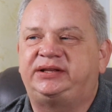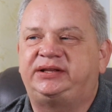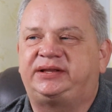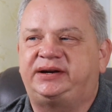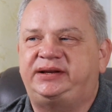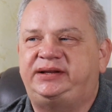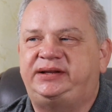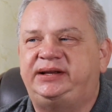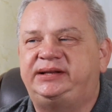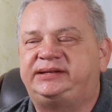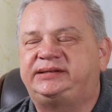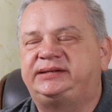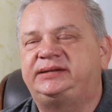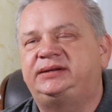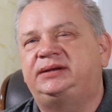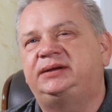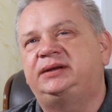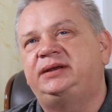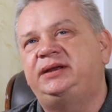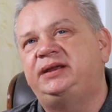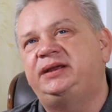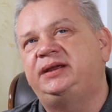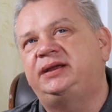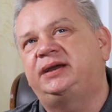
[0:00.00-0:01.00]
But in the
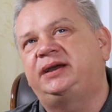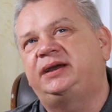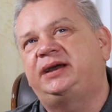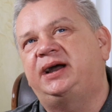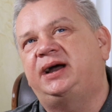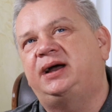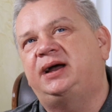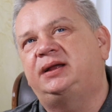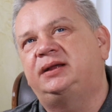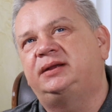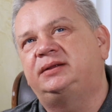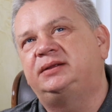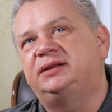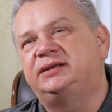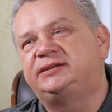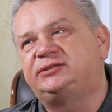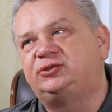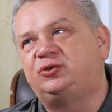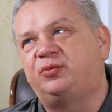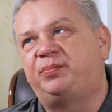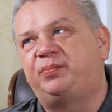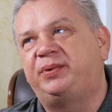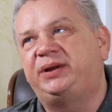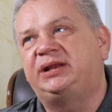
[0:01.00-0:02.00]
ancient Slavic Vedic
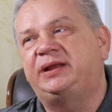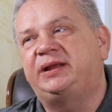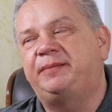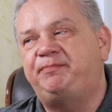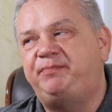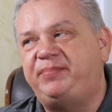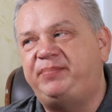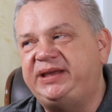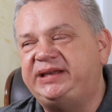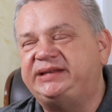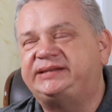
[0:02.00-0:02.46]
tradition,